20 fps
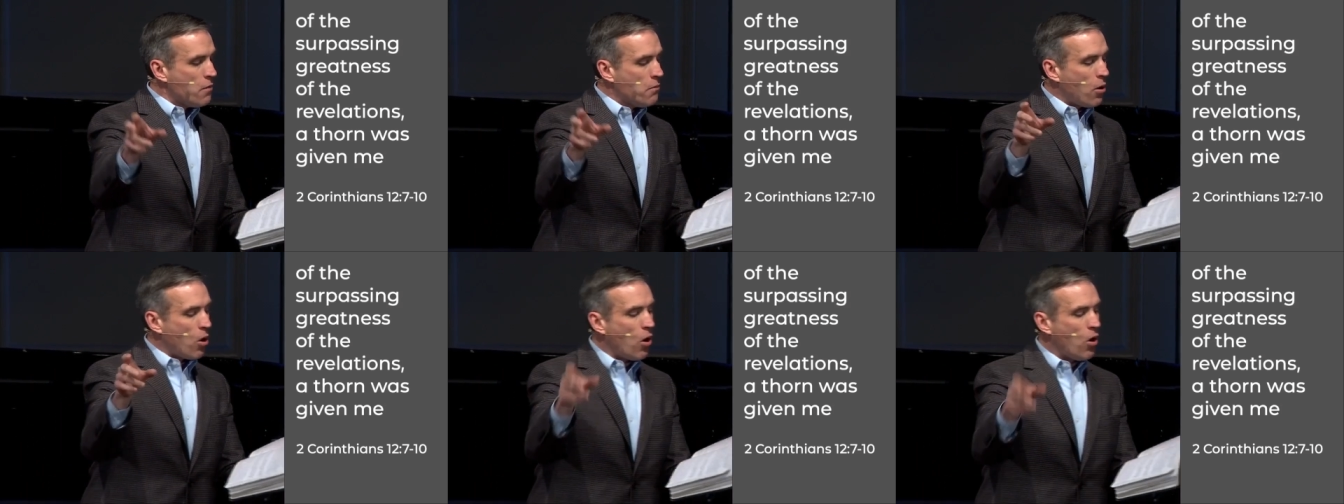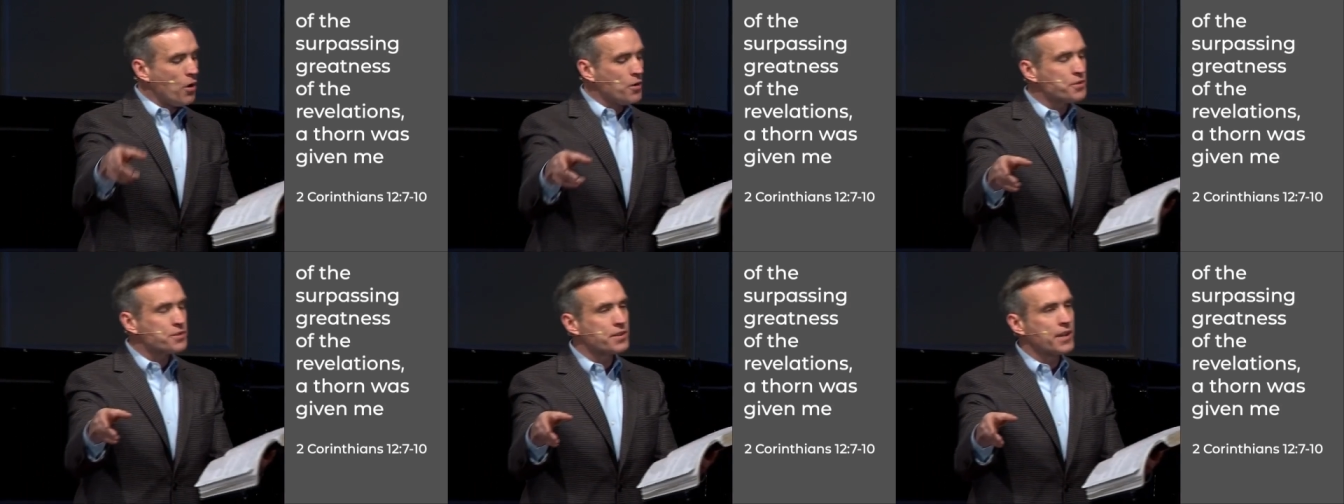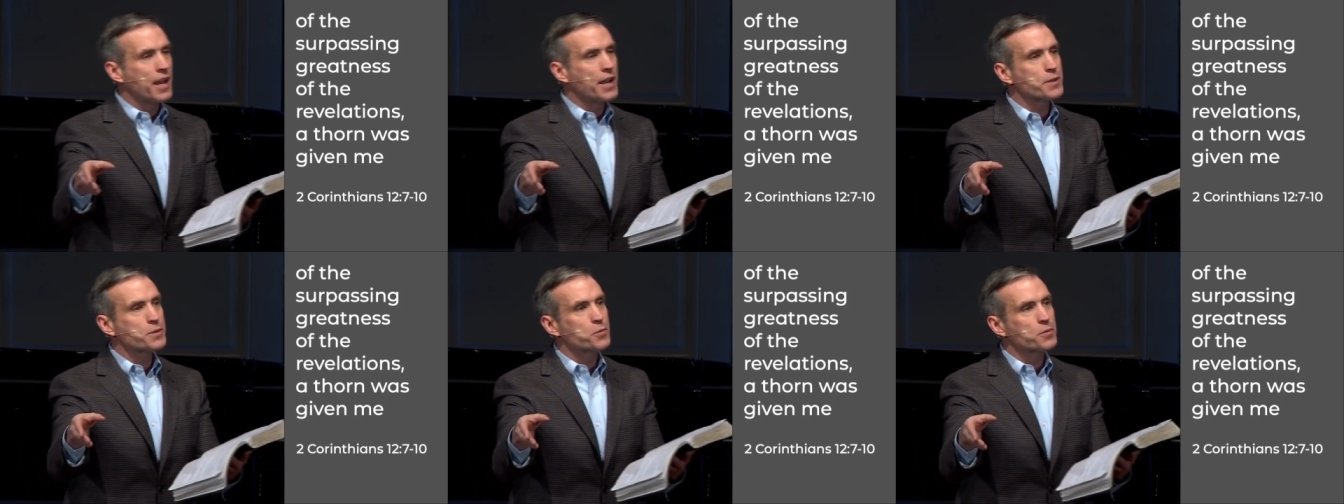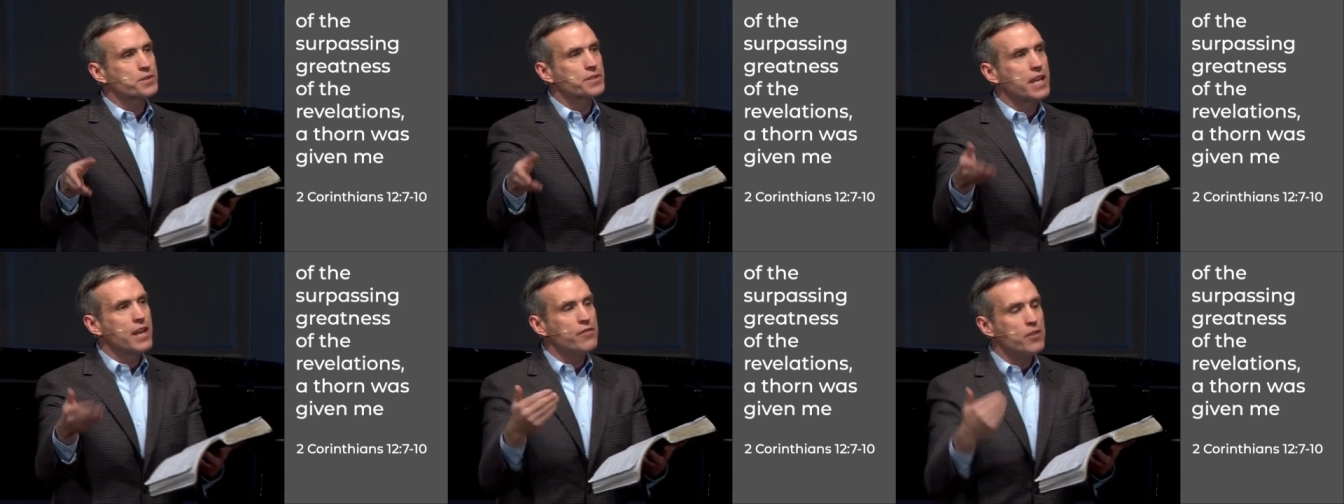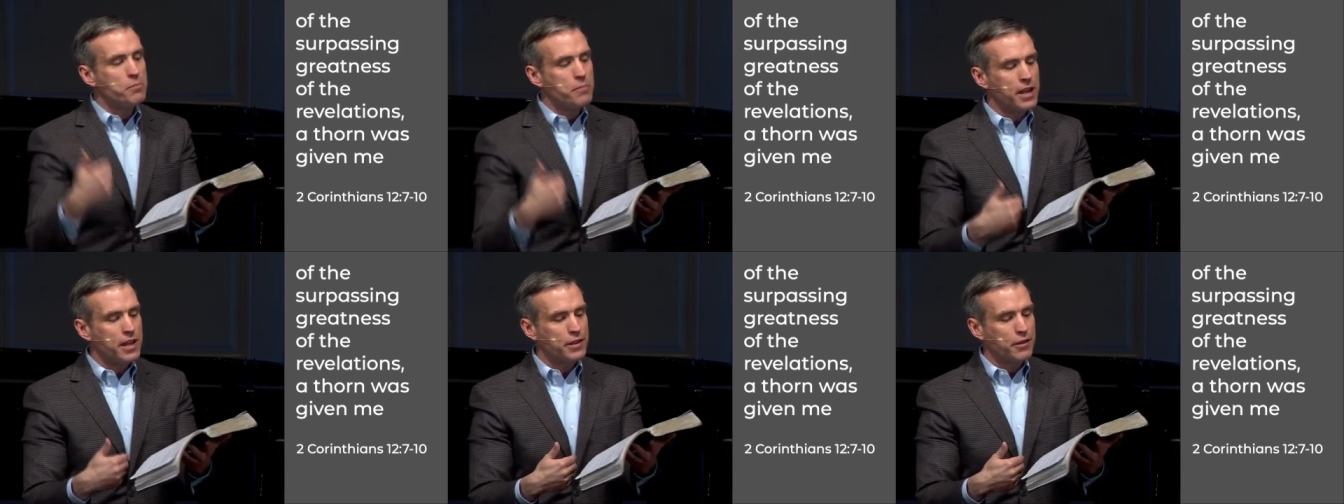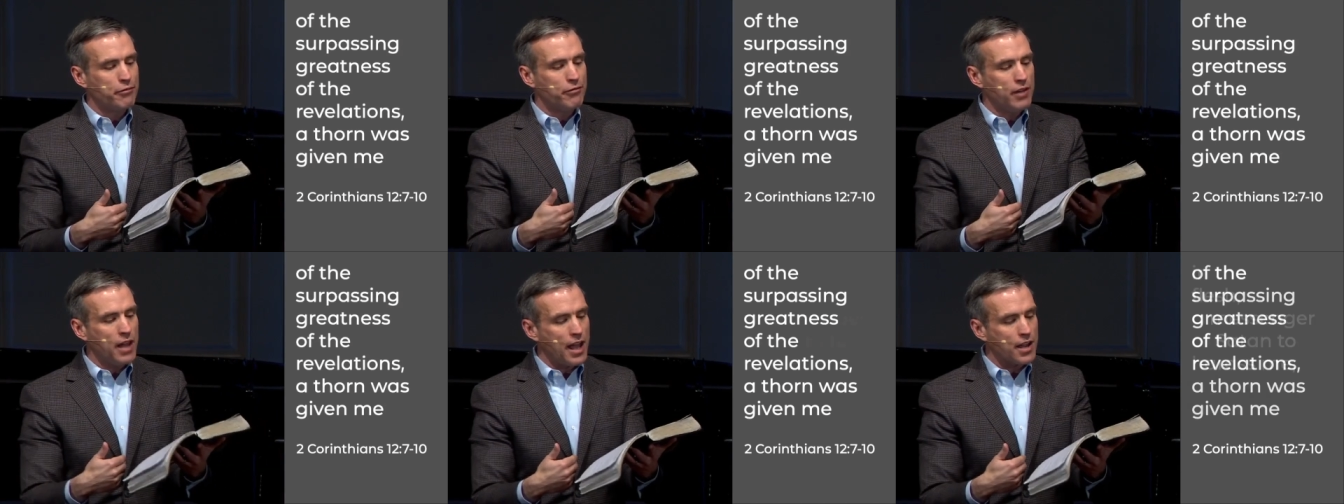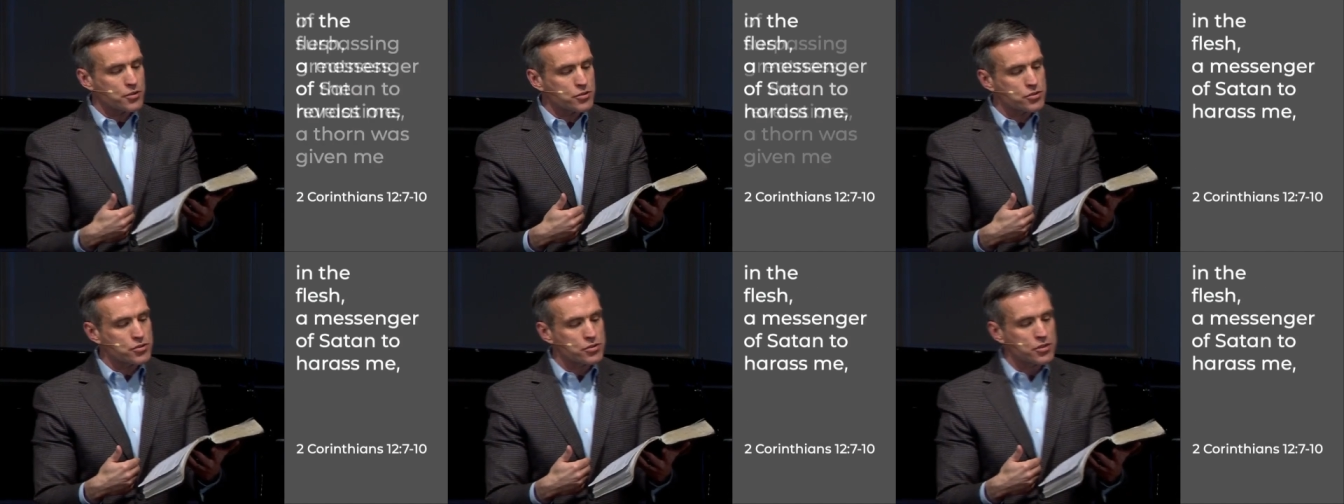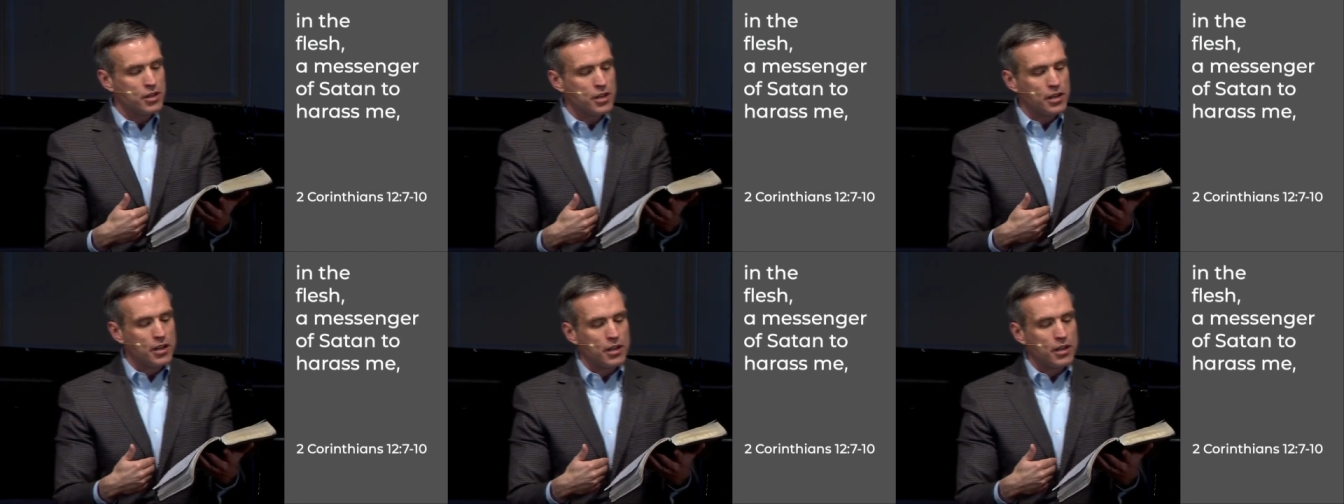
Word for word: Paul says, was given me in the flesh,